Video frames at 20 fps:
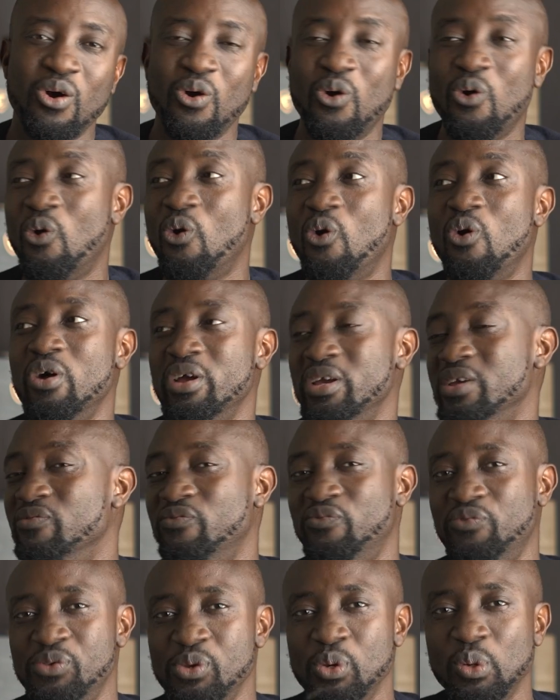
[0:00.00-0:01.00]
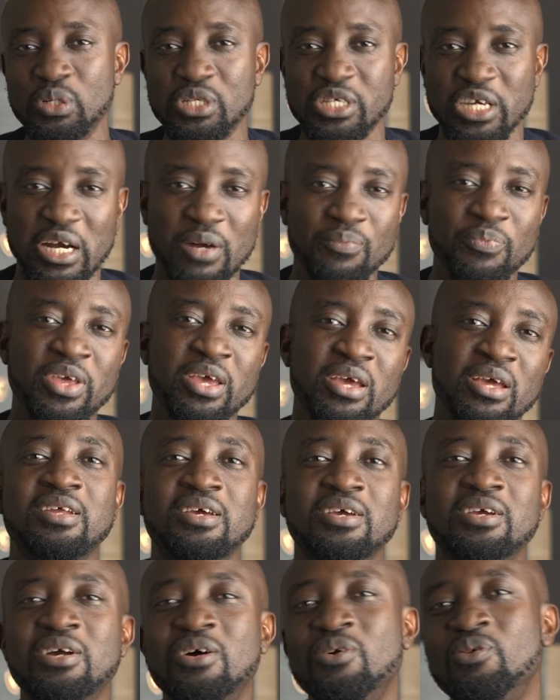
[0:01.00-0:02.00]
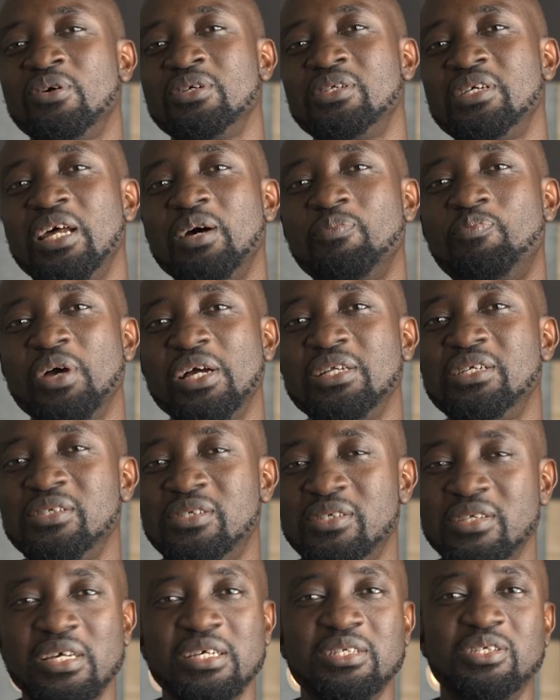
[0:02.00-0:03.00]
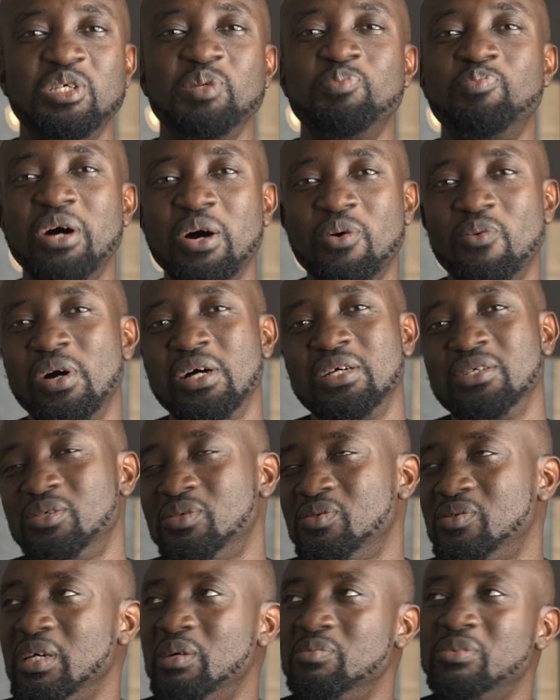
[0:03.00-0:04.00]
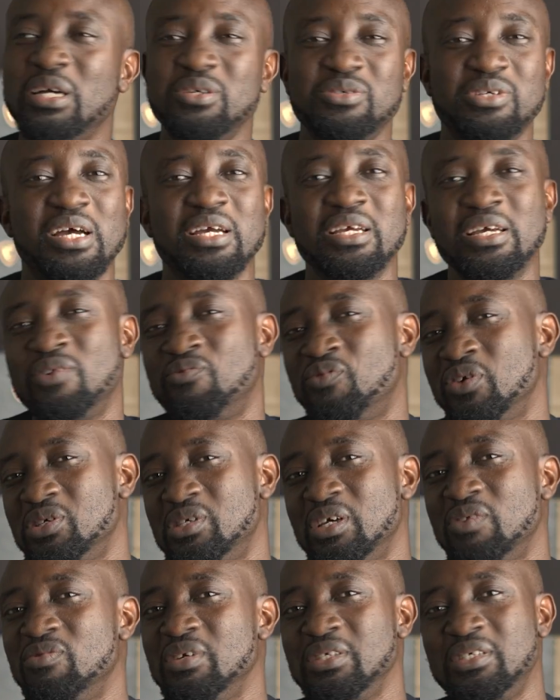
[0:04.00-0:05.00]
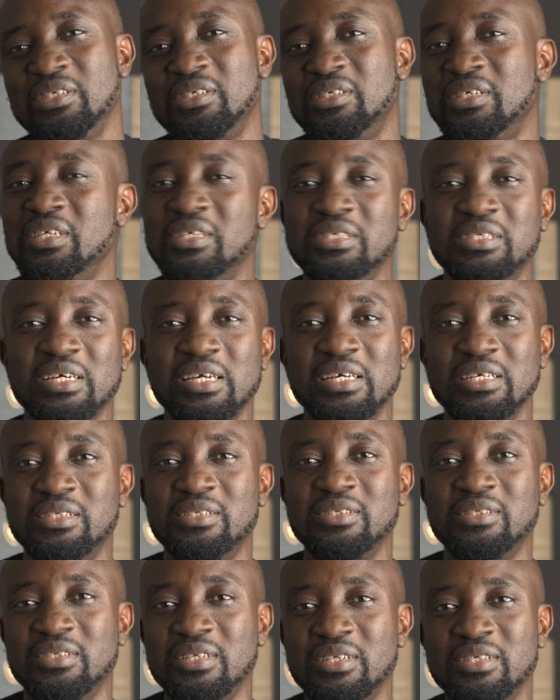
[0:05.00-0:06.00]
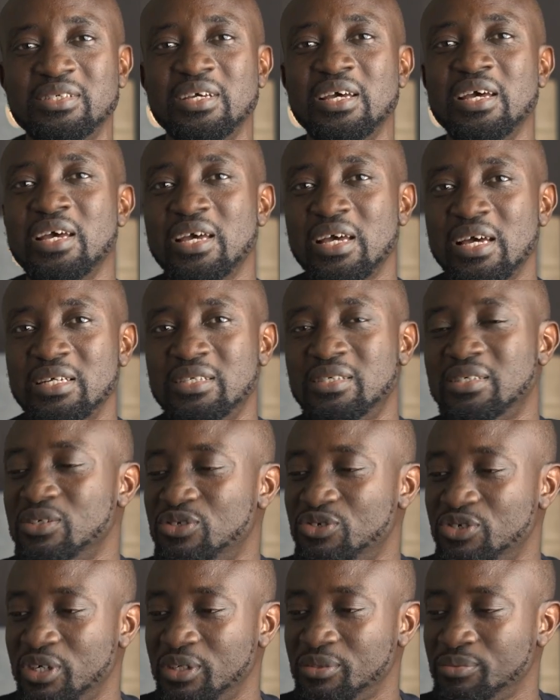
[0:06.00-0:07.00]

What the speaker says: or in future, then you can consider purchasing the cheaper ones. Sometimes you can get it for 70 cedis, 80 cedis, etc.